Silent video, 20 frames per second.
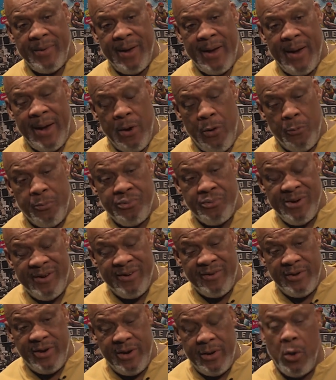our
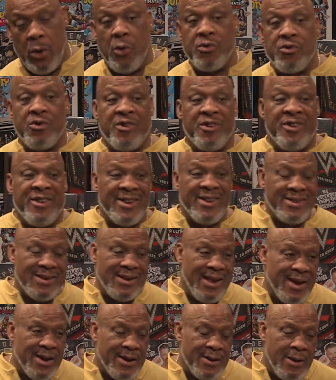president or you
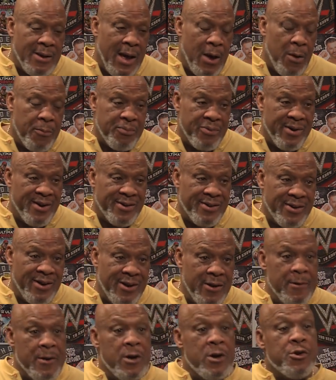dislike our
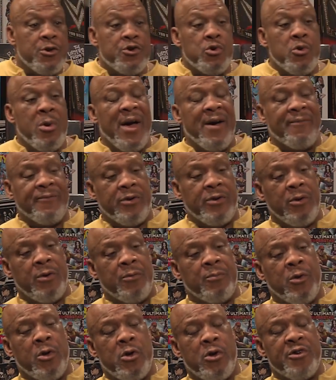president. You have to
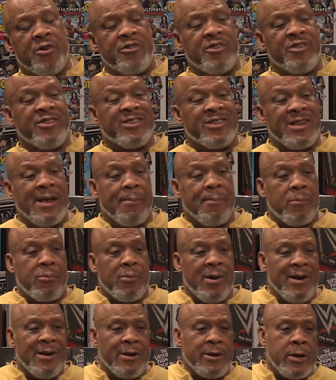learn to
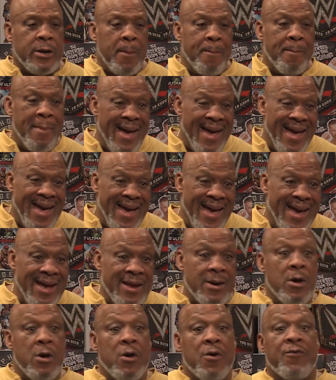separate the
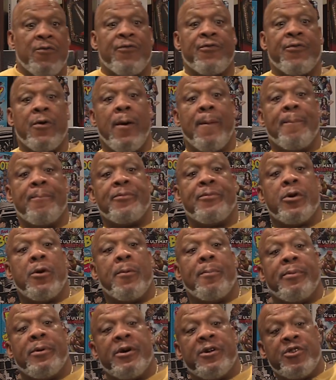man from the
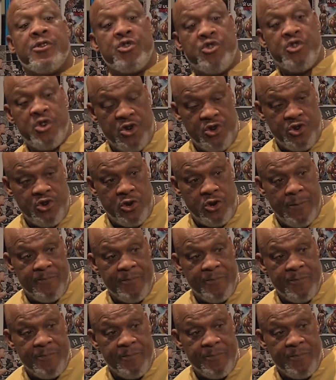position.